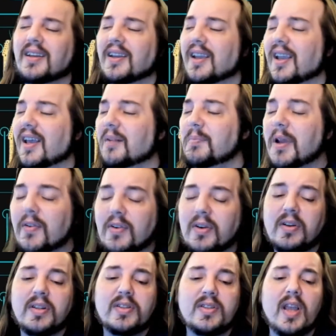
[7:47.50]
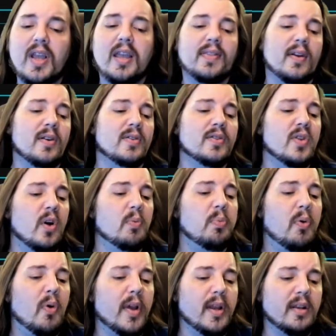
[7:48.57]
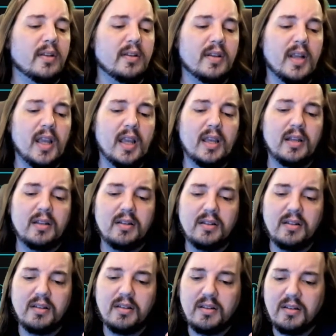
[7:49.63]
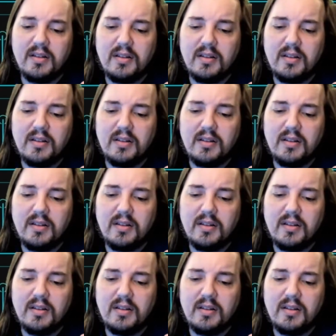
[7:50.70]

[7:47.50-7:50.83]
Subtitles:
And I'm never going to say there's no point in